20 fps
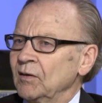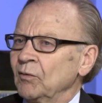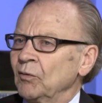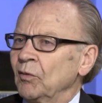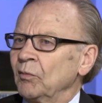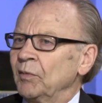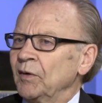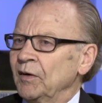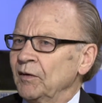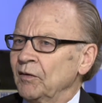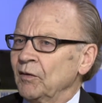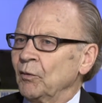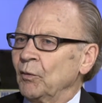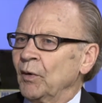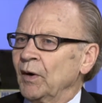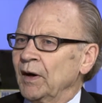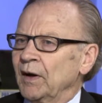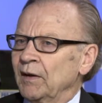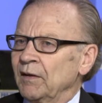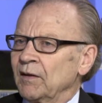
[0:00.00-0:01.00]
will be the
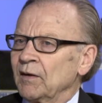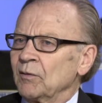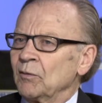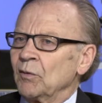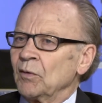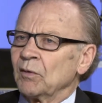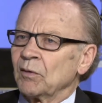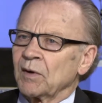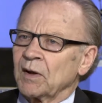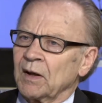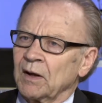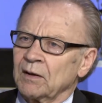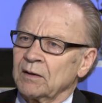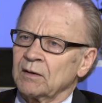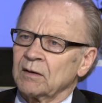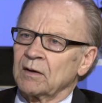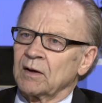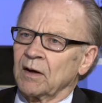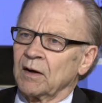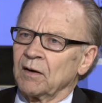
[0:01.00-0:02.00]
way that we'll get
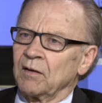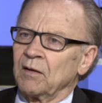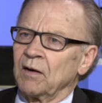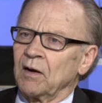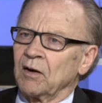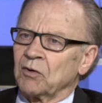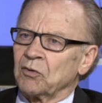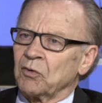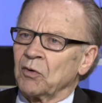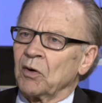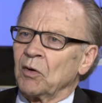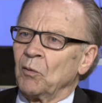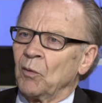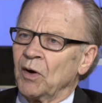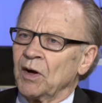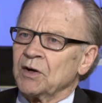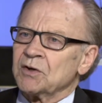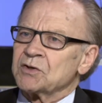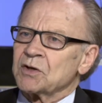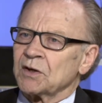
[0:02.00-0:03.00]
kind of the entering
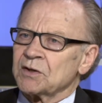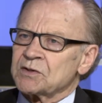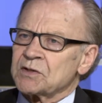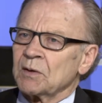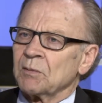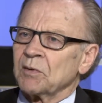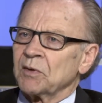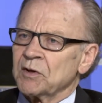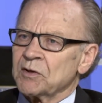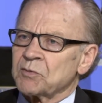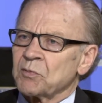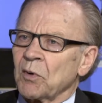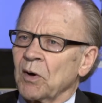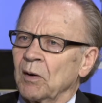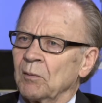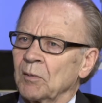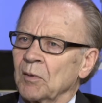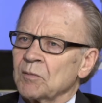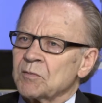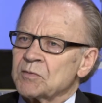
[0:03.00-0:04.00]
wedge on some of these problems.